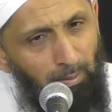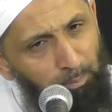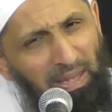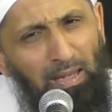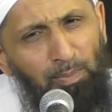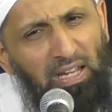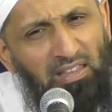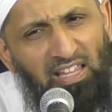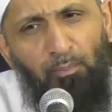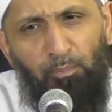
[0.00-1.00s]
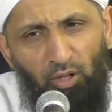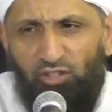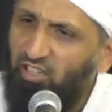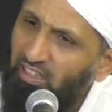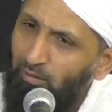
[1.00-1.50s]
Maybe their
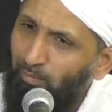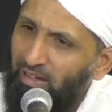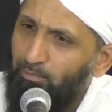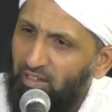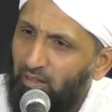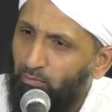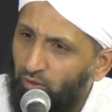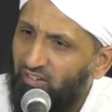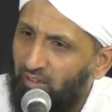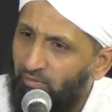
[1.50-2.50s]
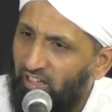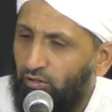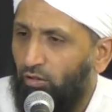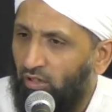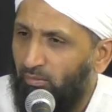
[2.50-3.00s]
progeny might become Muslim
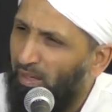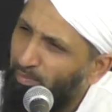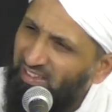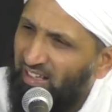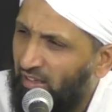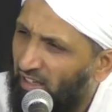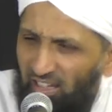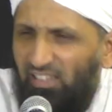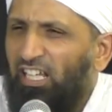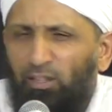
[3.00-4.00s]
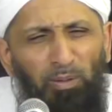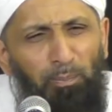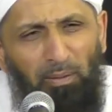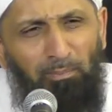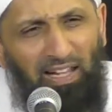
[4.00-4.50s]
later on. Maybe these
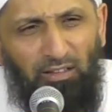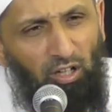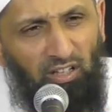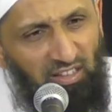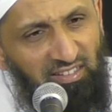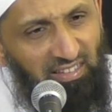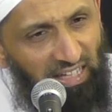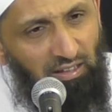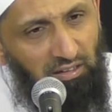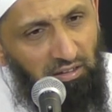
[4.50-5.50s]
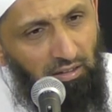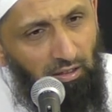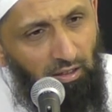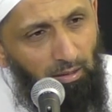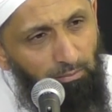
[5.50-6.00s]
people might not understand.
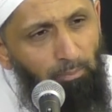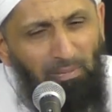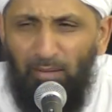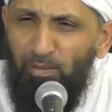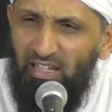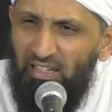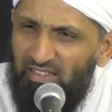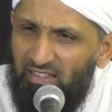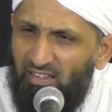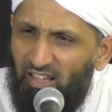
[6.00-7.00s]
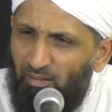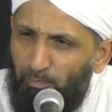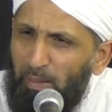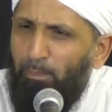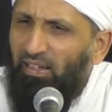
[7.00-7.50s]
But maybe the
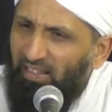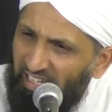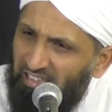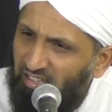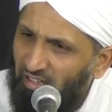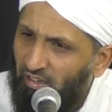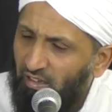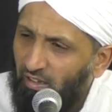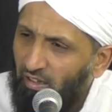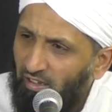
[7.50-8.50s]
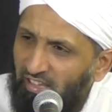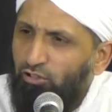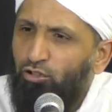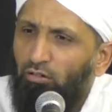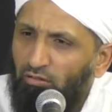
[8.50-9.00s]
people later, their
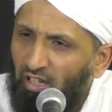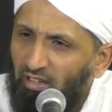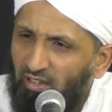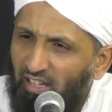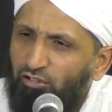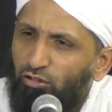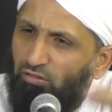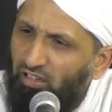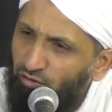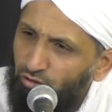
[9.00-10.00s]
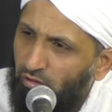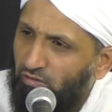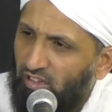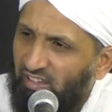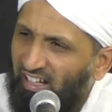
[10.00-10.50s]
children, their children's
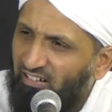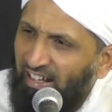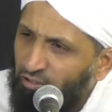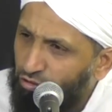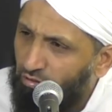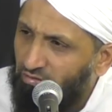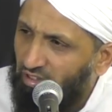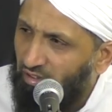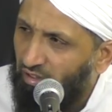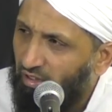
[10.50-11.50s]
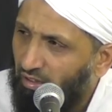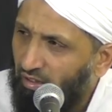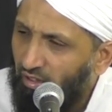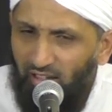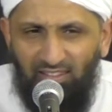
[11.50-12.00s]
children, their grandchildren,
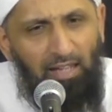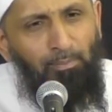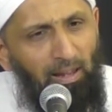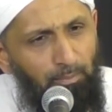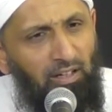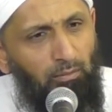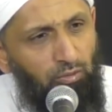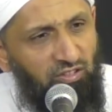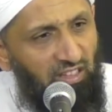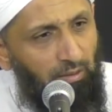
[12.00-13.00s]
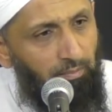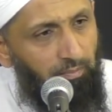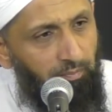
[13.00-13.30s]
they might become Muslim.